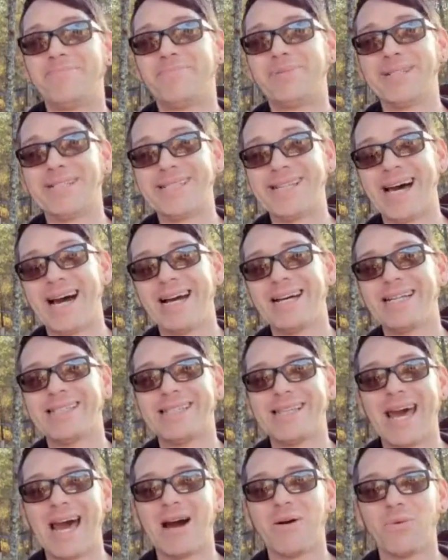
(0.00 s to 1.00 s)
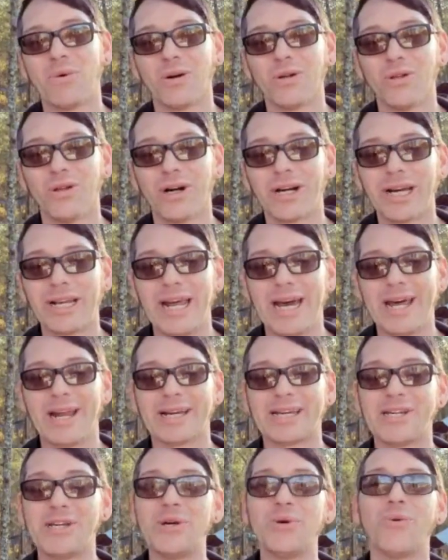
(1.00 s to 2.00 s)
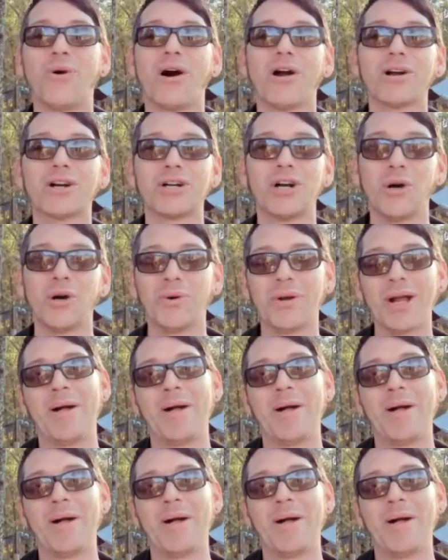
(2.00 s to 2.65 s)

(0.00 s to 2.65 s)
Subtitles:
Besides that, we're looking at a QR code